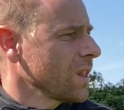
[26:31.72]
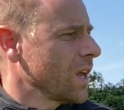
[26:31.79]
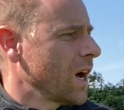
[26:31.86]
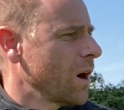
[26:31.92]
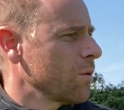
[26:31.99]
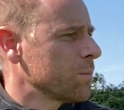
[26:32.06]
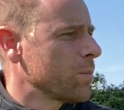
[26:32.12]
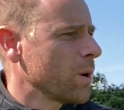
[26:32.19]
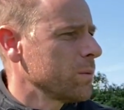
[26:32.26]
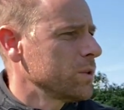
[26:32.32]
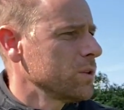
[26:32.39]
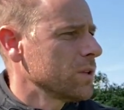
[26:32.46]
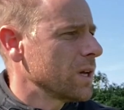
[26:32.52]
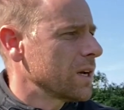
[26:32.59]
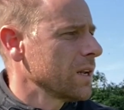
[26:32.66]
I would probably
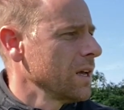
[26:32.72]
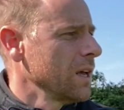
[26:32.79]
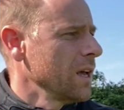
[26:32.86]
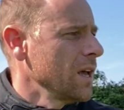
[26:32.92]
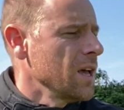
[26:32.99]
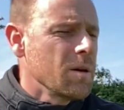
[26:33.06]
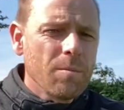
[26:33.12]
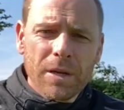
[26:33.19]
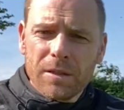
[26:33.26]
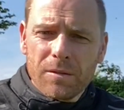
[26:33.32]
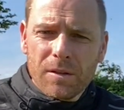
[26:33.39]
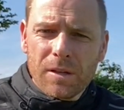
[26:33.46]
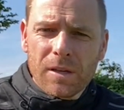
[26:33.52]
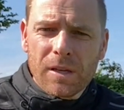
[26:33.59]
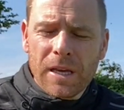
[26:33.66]
do that. But
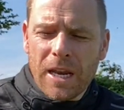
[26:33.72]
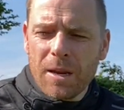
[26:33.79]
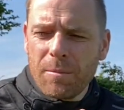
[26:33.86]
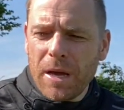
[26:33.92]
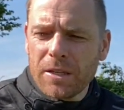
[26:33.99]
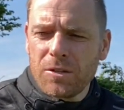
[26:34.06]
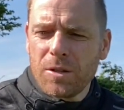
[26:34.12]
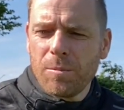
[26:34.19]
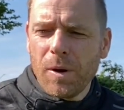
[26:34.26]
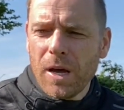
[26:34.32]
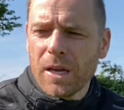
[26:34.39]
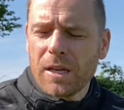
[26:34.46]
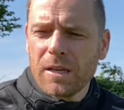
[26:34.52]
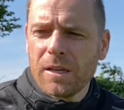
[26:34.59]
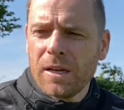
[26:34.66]
getting back to the
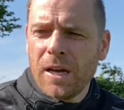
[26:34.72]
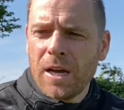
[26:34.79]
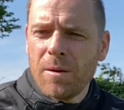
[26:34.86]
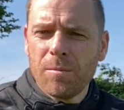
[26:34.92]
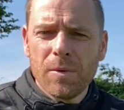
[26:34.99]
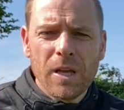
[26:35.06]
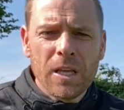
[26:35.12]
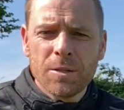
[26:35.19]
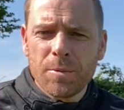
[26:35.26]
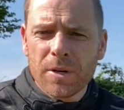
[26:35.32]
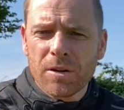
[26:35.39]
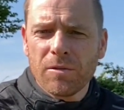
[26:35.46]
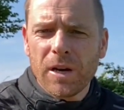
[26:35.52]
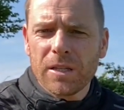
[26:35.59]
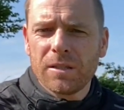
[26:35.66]
bike, it's been
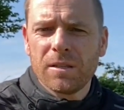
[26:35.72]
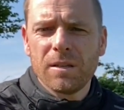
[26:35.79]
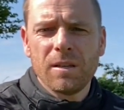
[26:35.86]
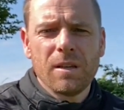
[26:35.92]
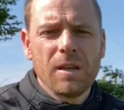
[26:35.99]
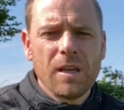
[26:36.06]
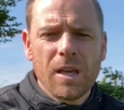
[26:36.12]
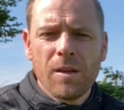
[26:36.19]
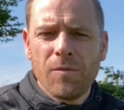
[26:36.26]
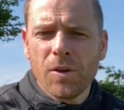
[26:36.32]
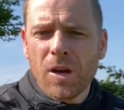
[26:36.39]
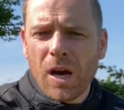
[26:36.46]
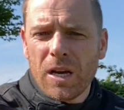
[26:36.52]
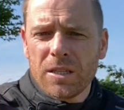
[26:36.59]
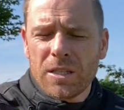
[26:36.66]
great. If you
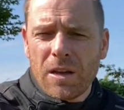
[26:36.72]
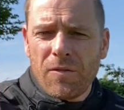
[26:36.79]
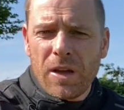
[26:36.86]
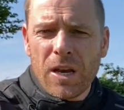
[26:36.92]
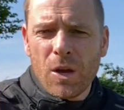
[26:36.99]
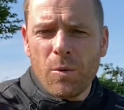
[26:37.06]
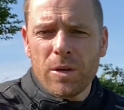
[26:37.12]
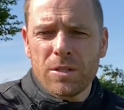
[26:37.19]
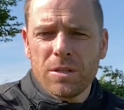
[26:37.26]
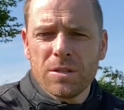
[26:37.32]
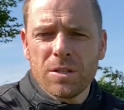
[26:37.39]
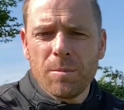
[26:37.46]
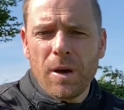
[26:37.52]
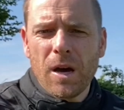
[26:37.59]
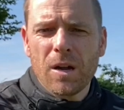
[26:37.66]
guys have any questions
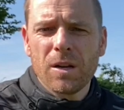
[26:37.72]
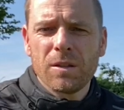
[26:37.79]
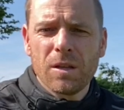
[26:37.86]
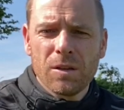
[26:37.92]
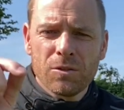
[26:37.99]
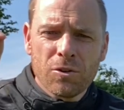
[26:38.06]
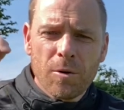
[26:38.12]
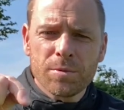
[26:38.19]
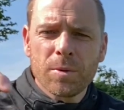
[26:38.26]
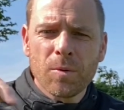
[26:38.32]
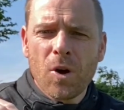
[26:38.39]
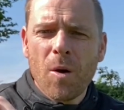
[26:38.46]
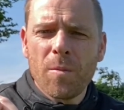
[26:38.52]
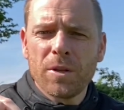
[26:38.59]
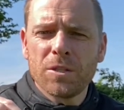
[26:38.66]
about it, drop some
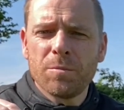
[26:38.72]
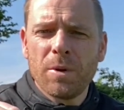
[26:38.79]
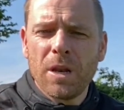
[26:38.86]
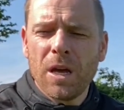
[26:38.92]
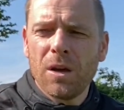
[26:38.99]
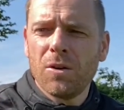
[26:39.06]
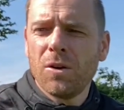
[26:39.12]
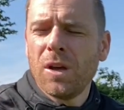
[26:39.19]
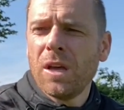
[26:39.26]
comments below.